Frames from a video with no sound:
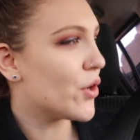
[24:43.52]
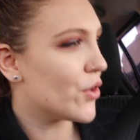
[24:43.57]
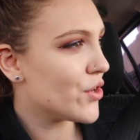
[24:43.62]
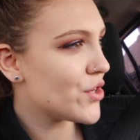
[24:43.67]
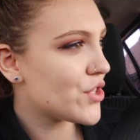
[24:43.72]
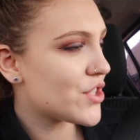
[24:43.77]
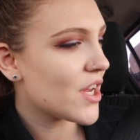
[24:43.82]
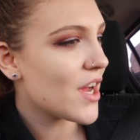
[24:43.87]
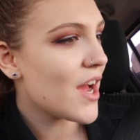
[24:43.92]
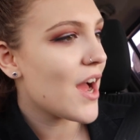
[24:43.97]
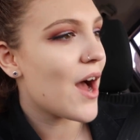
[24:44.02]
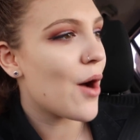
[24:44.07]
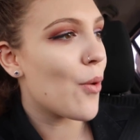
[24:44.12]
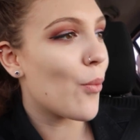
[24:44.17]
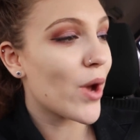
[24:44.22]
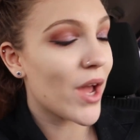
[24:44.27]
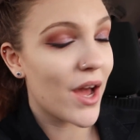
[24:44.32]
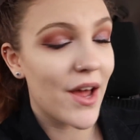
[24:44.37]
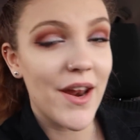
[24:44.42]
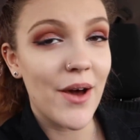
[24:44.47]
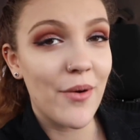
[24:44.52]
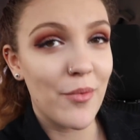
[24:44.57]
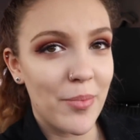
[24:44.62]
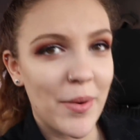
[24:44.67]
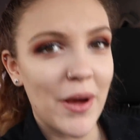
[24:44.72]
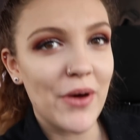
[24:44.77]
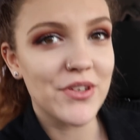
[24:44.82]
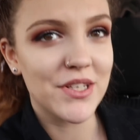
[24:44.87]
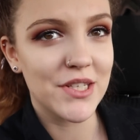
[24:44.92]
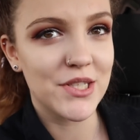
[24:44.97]
but we are now
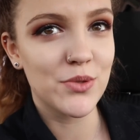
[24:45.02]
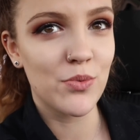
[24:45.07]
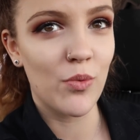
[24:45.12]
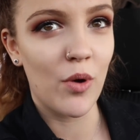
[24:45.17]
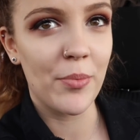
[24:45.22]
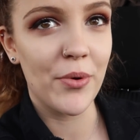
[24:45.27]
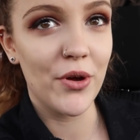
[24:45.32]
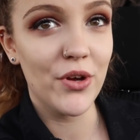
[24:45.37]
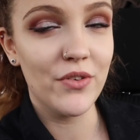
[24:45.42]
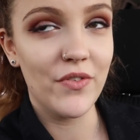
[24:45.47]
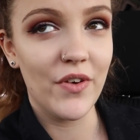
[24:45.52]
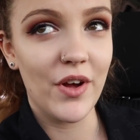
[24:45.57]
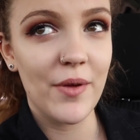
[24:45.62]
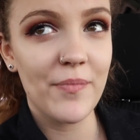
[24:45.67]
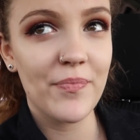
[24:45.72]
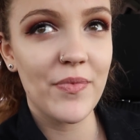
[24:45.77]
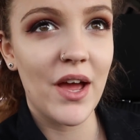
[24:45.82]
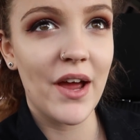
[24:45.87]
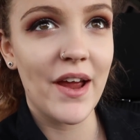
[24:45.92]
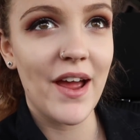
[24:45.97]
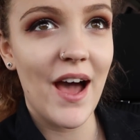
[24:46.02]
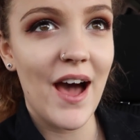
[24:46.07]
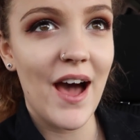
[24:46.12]
about to swap over. I